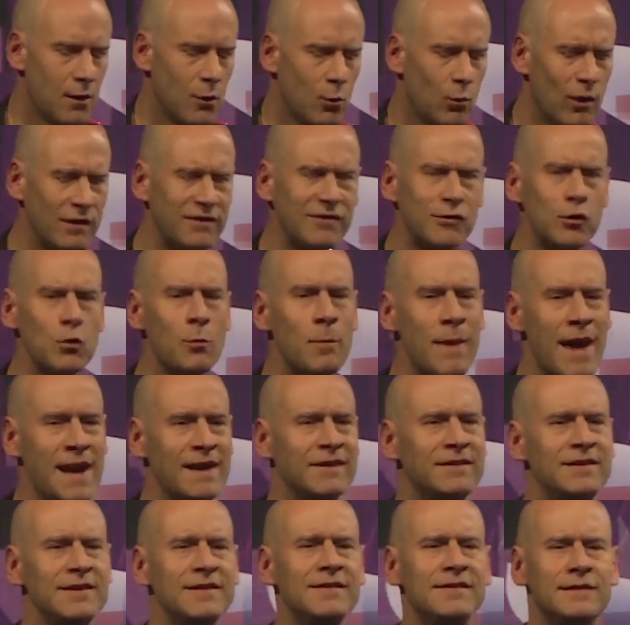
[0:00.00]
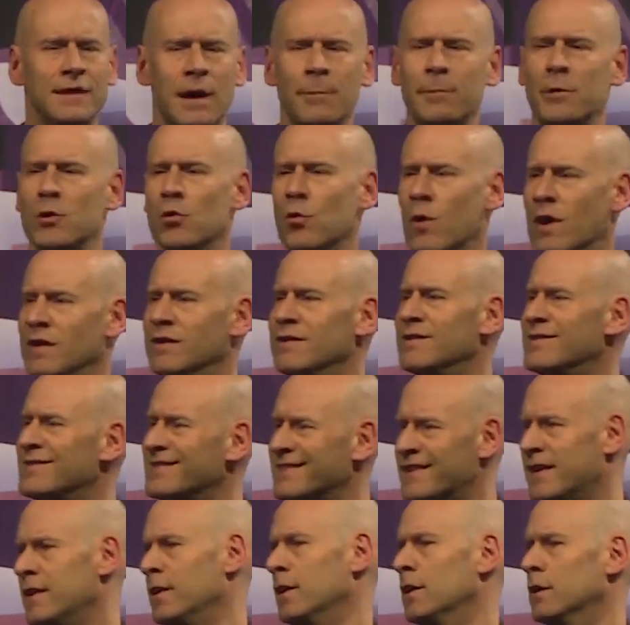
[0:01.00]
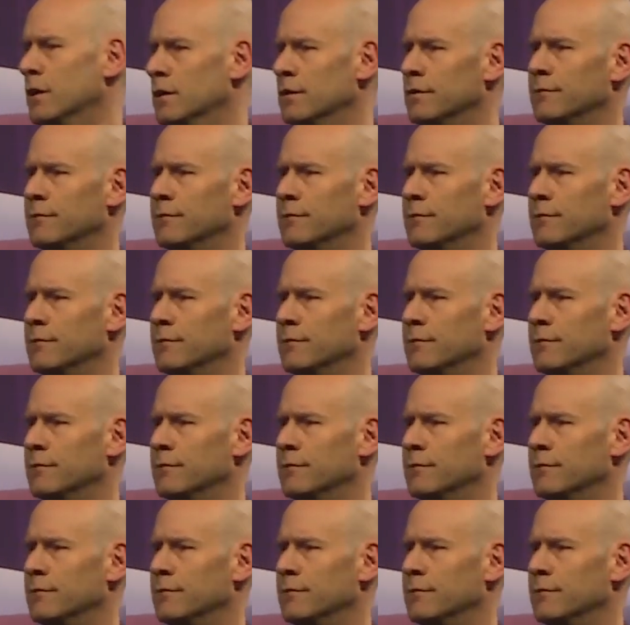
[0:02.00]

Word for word: What's humanity's number one skill?